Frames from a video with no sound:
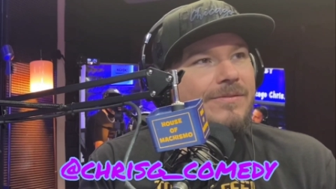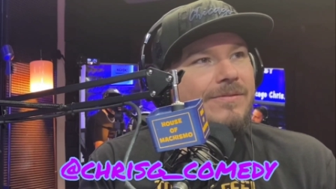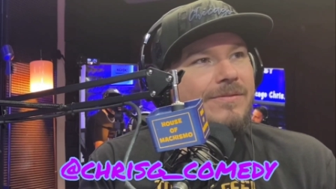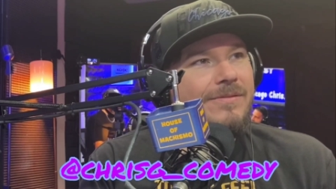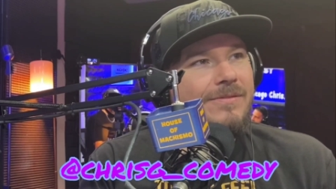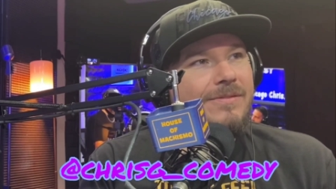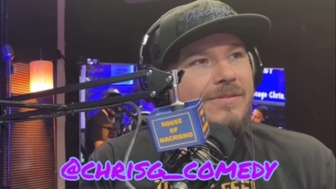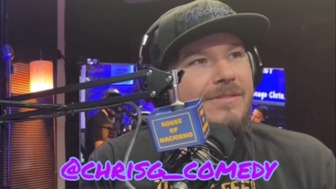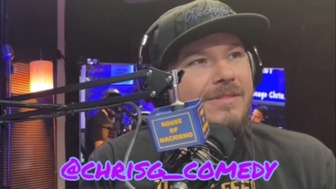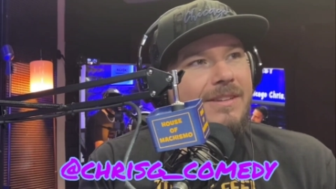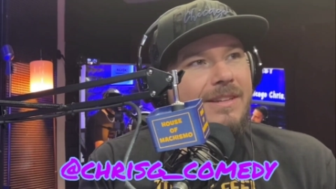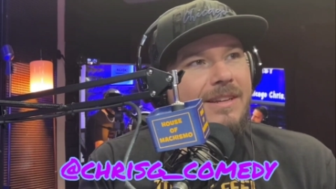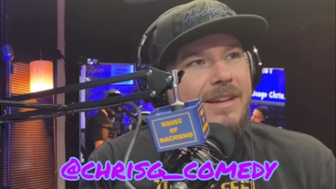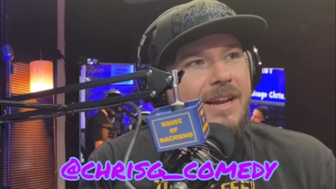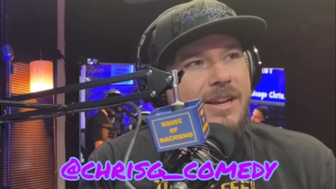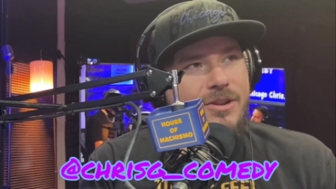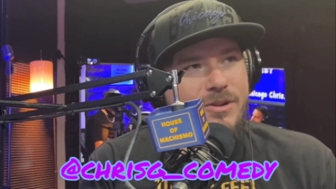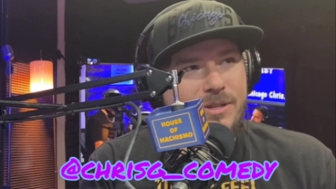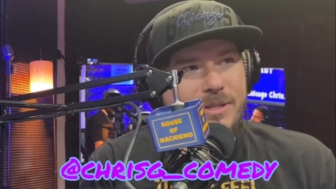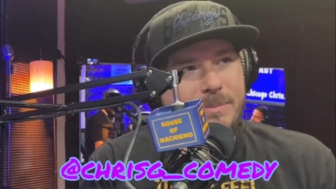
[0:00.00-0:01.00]
But
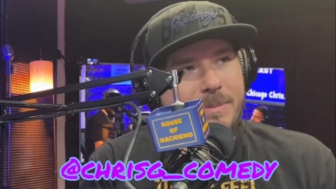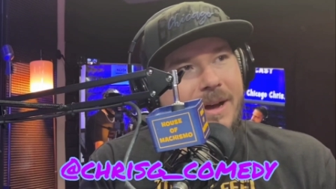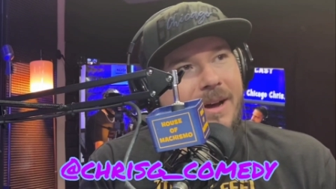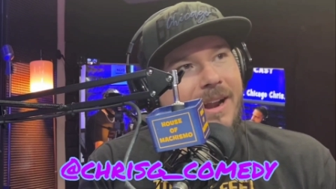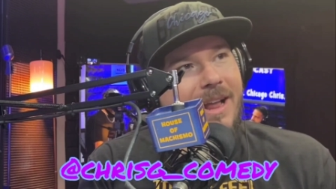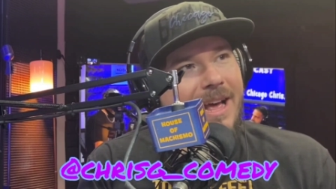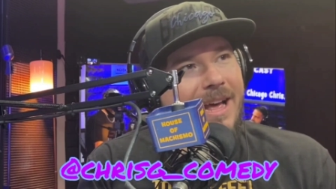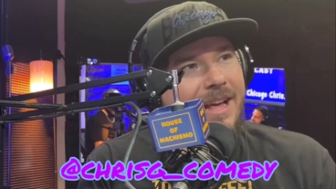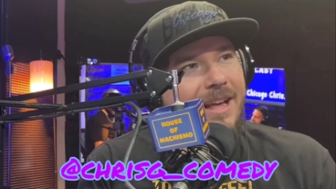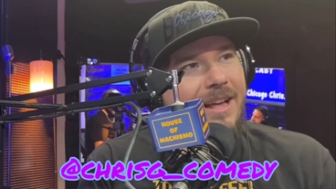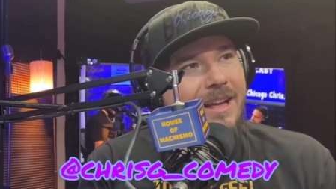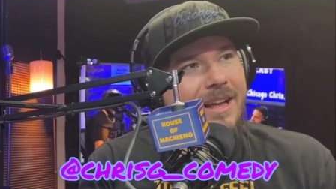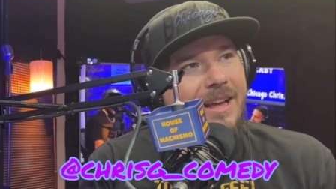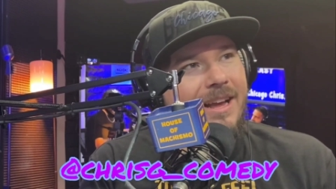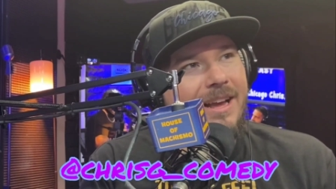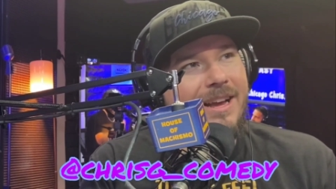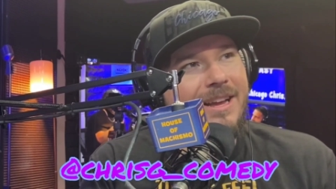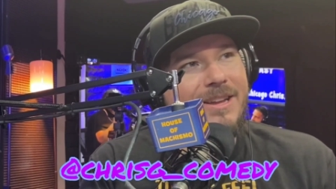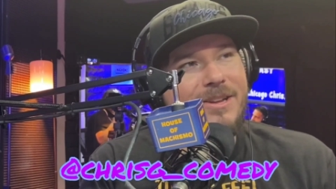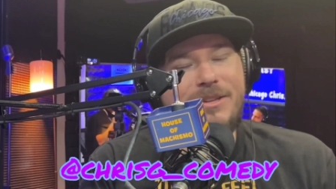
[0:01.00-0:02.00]
and you smell that. I
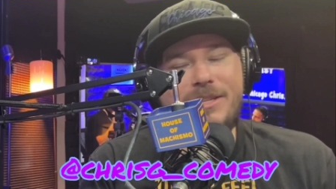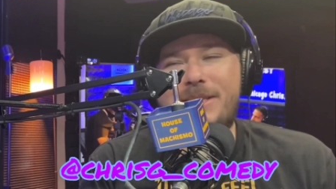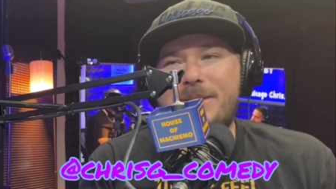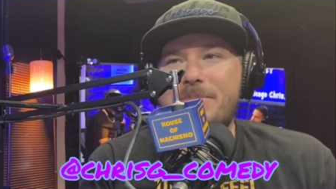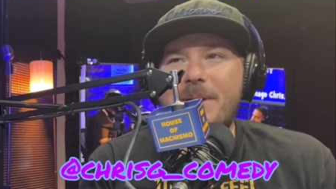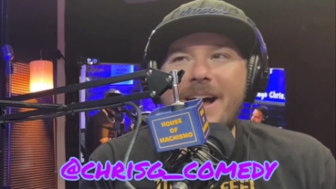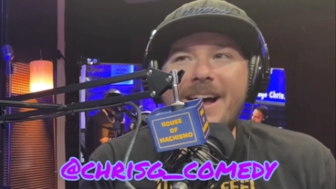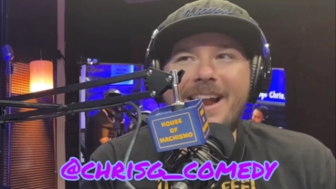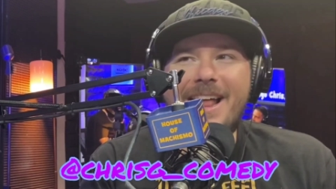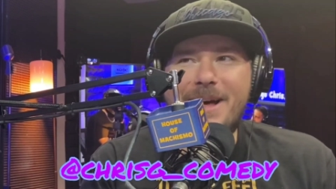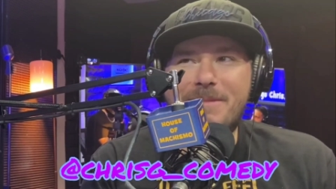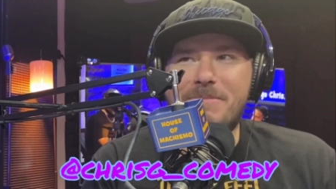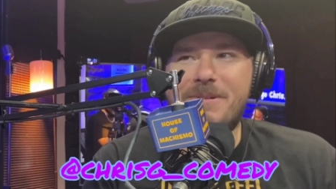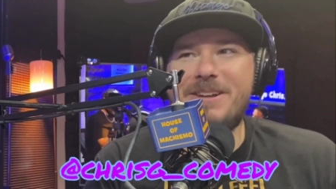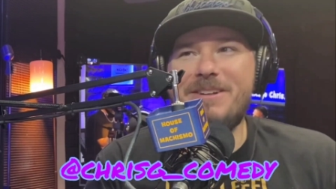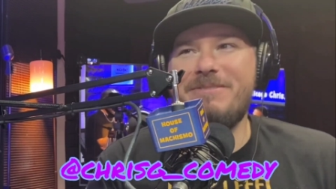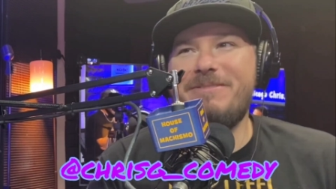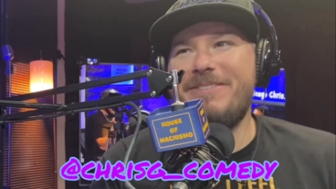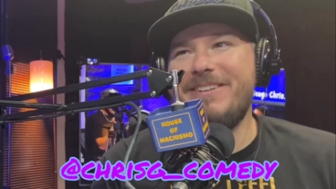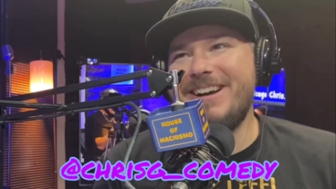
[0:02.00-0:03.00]
smell you it. Smell what
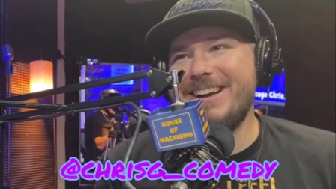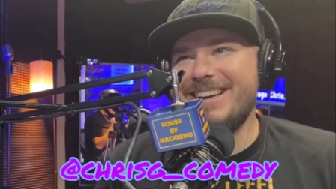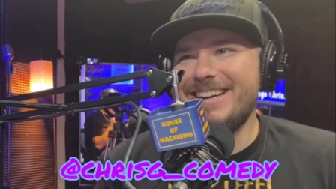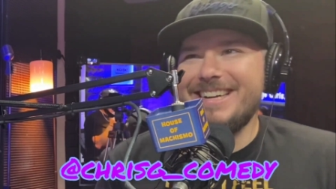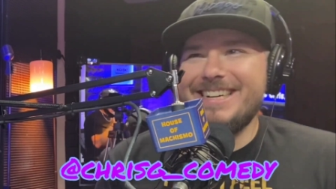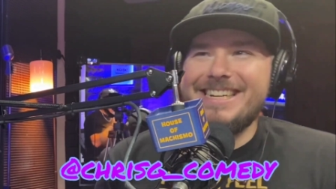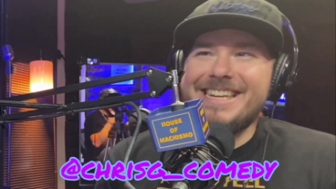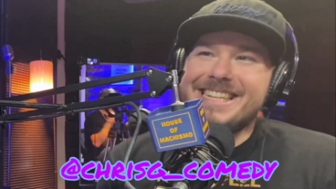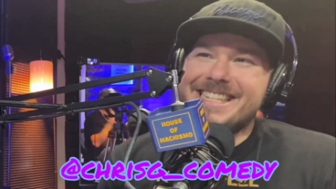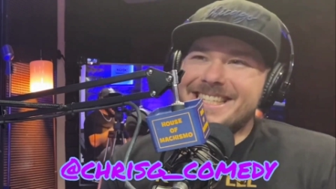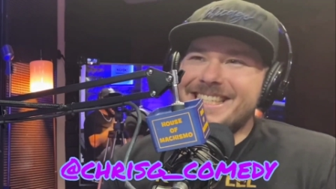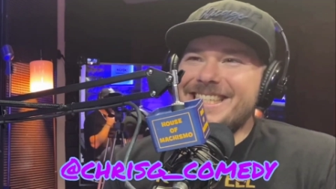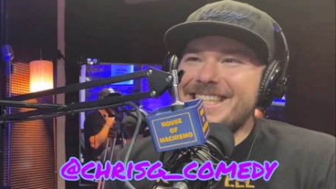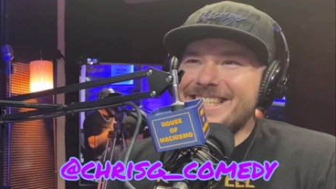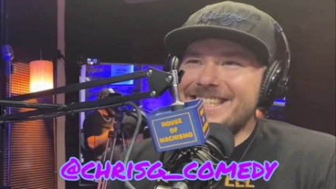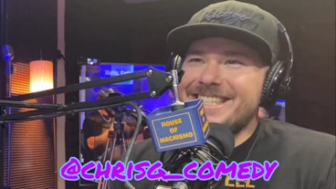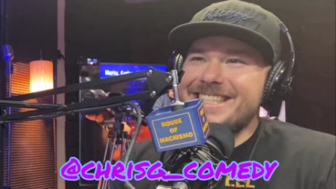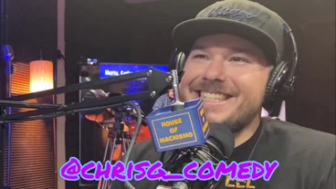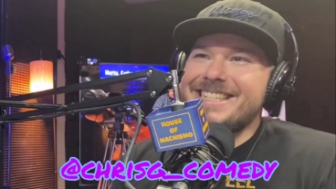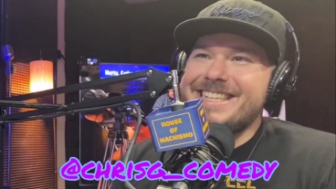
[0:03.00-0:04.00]
that, motherfucker. This is
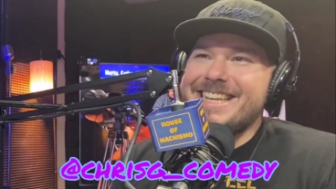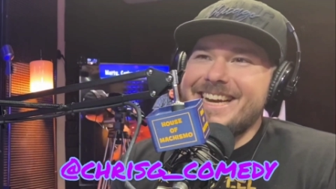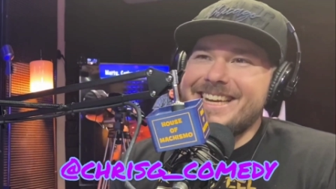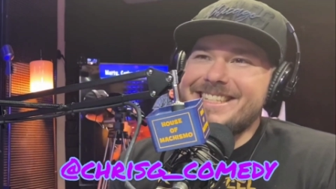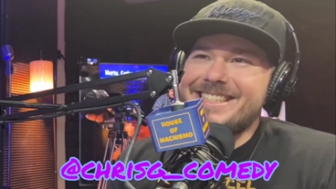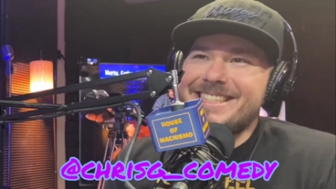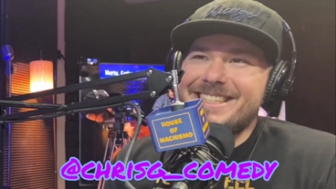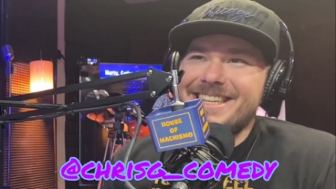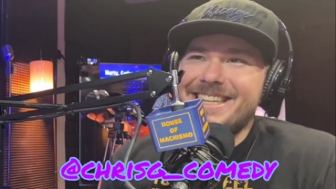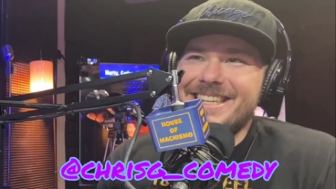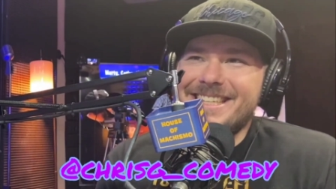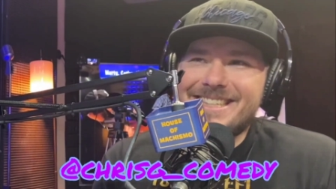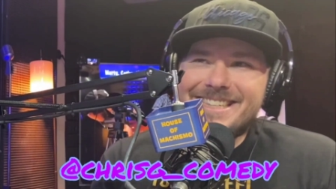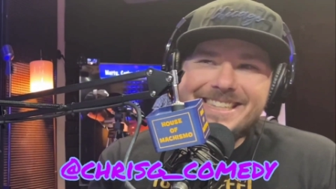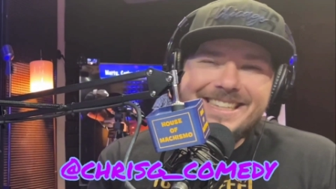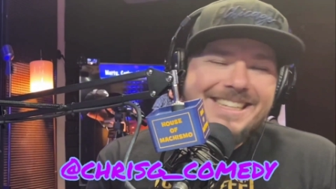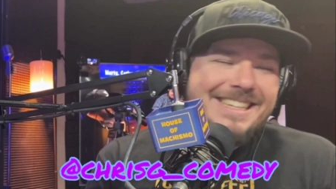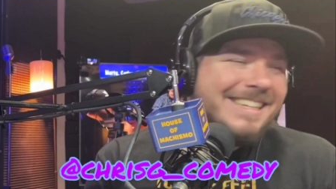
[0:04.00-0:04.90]
disgusting.